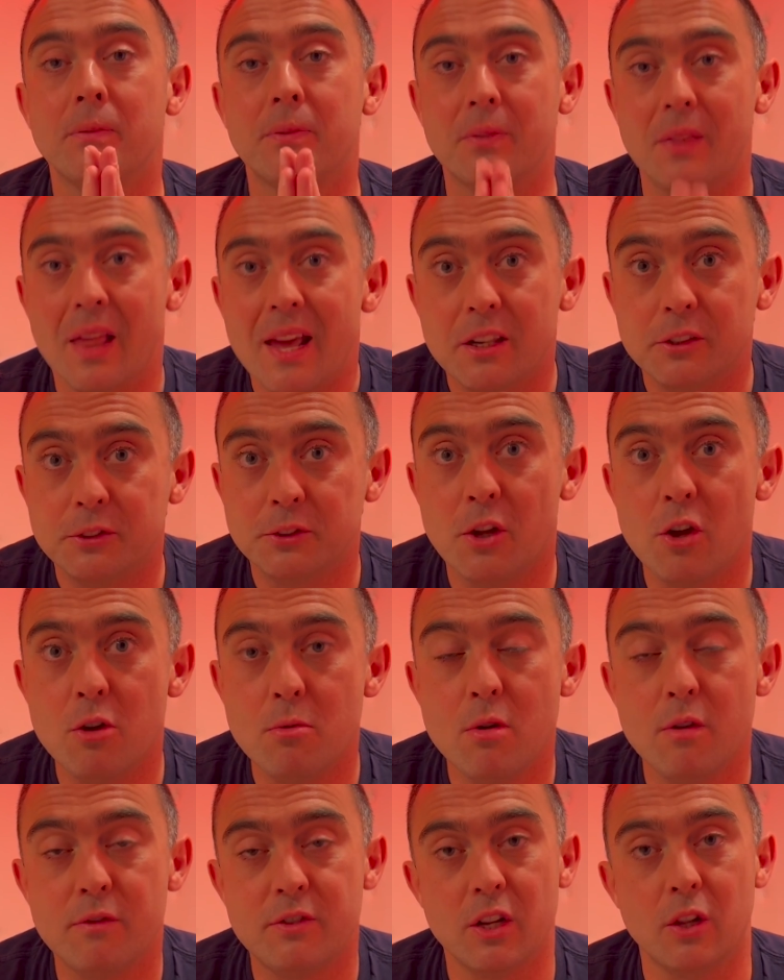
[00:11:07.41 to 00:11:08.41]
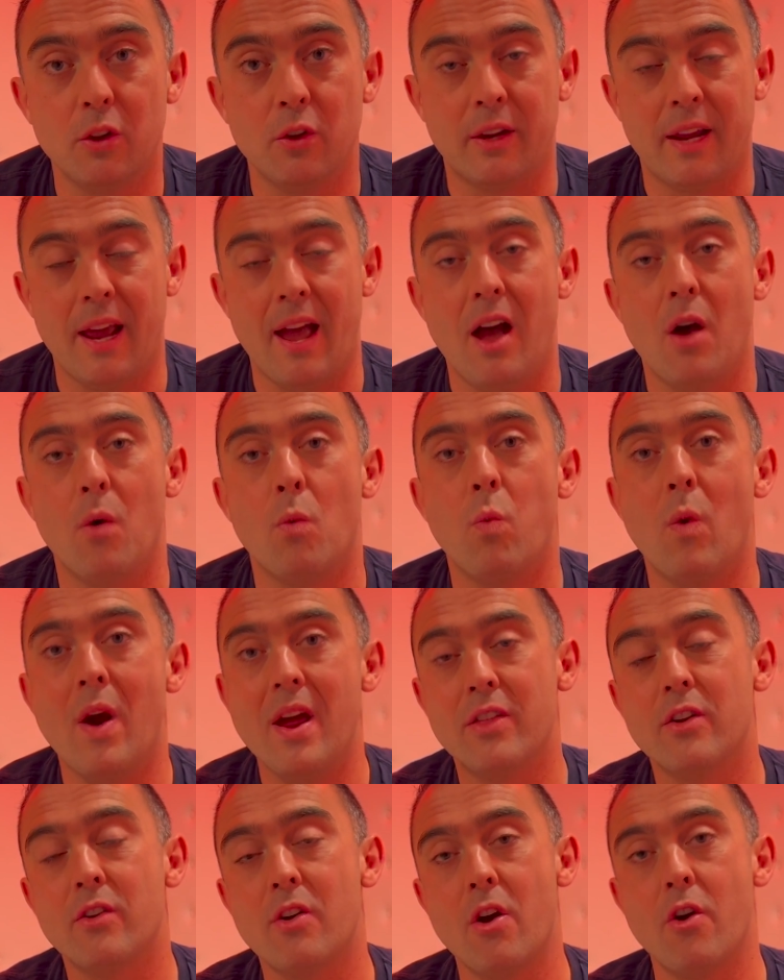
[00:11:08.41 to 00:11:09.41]
Let's now move to look at
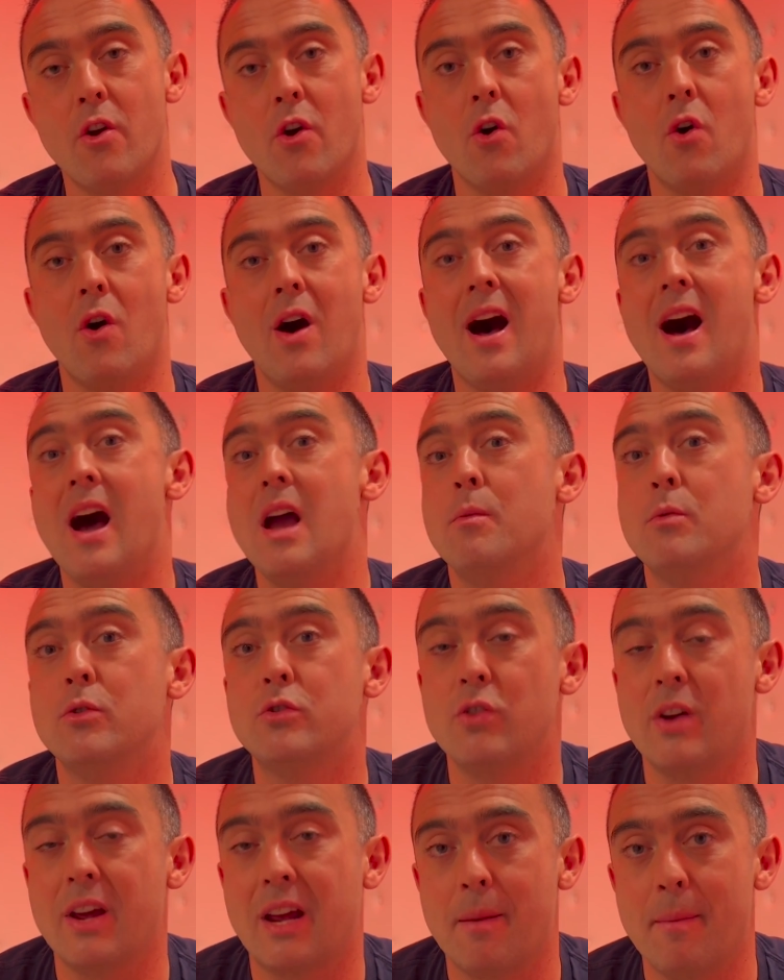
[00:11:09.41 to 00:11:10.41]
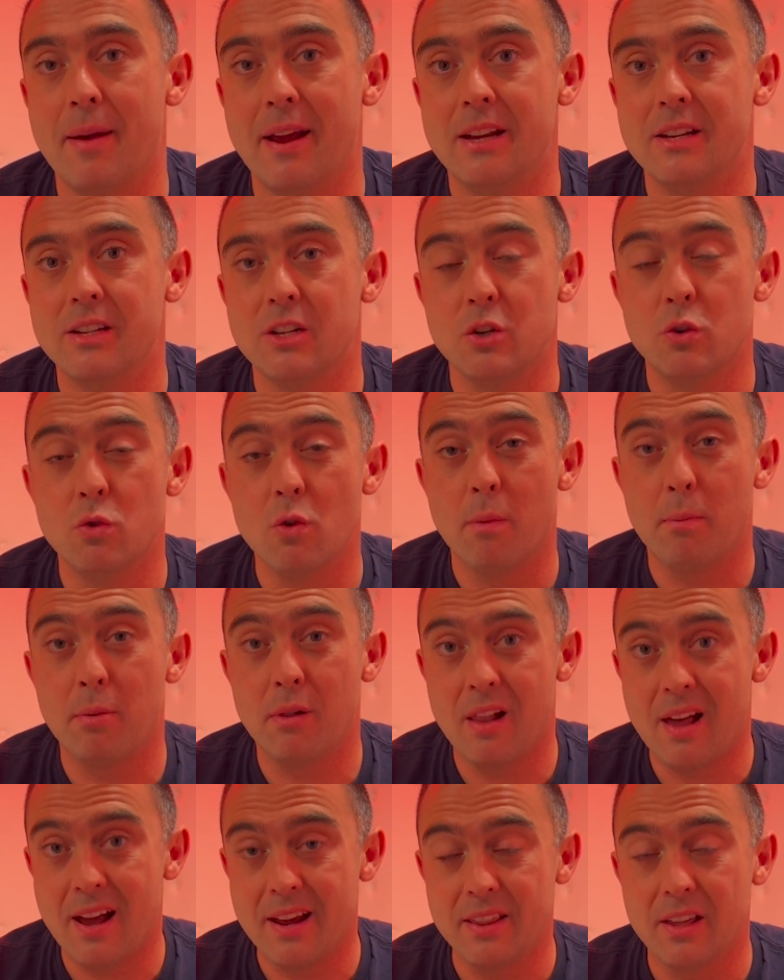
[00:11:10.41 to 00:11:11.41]
whether or not I would recommend you
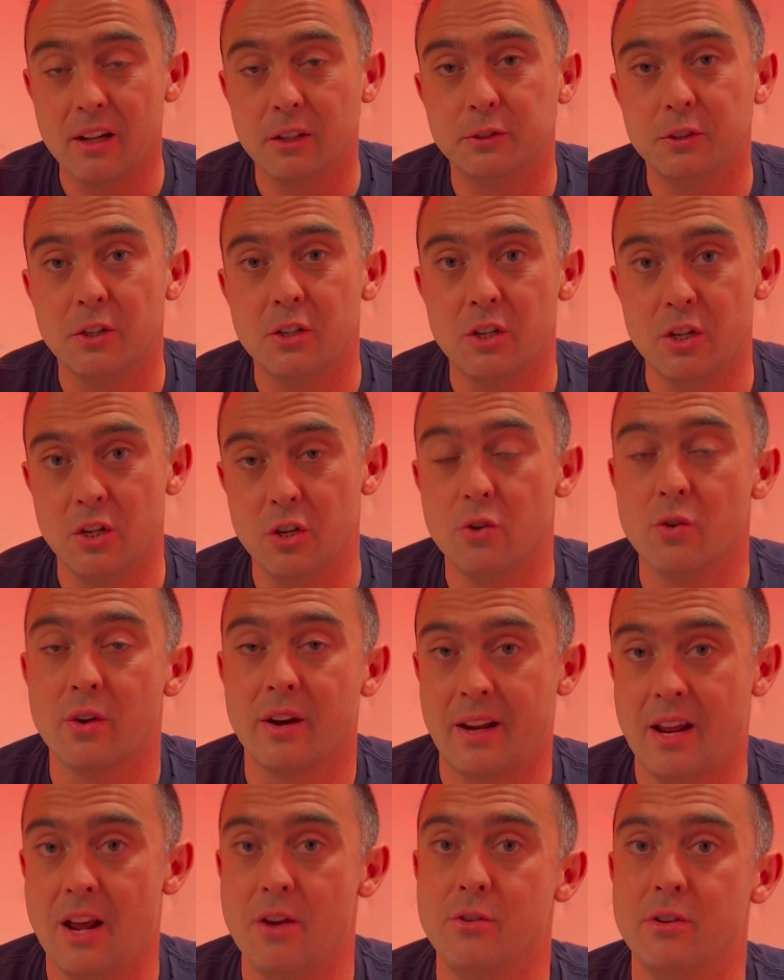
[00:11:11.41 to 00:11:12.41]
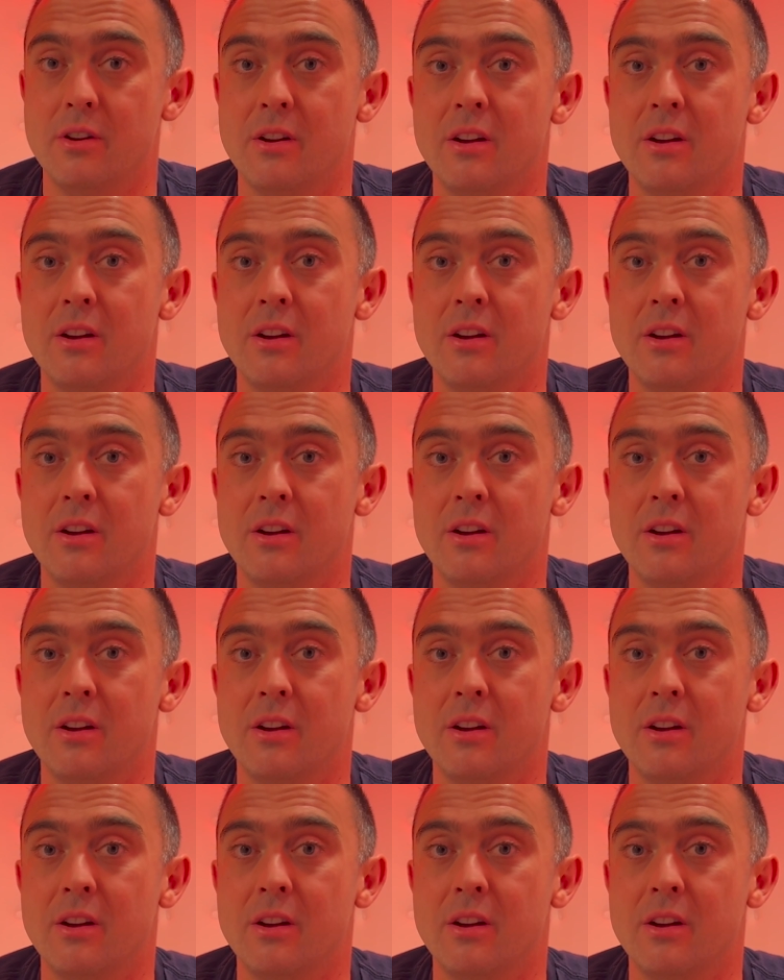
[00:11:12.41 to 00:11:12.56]
apply this to your account.